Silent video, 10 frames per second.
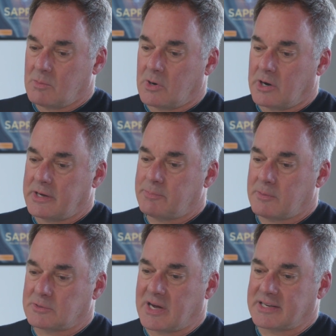But I need
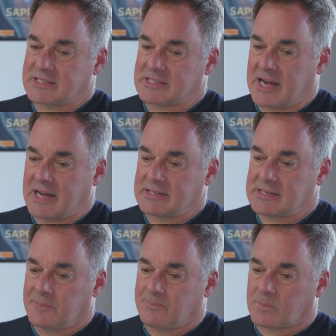people to understand
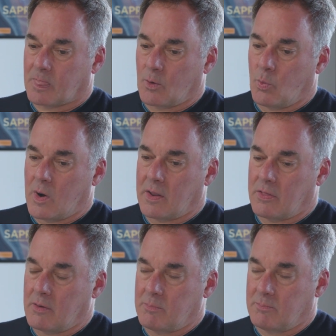one of
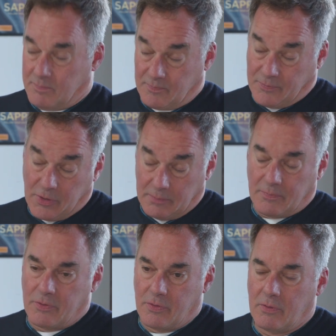the
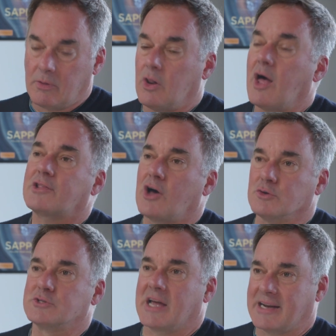like the
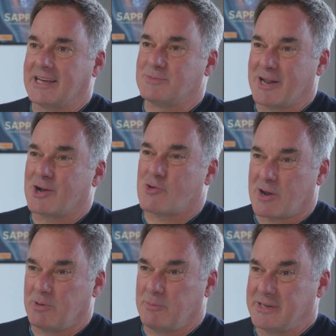whole sector has been
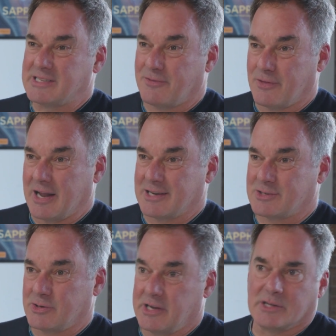incredibly busy for the last
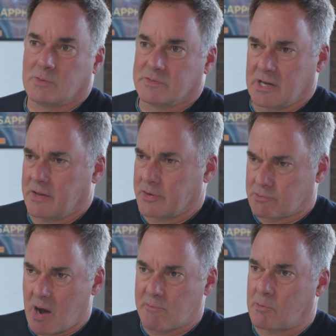2 years. We've seen in the
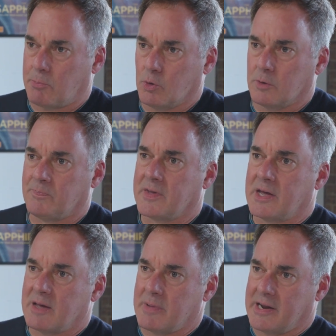drama report
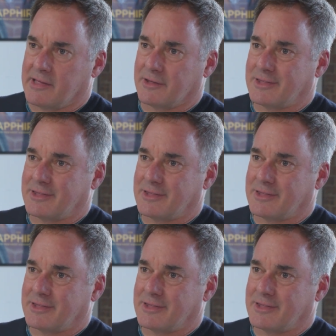and many other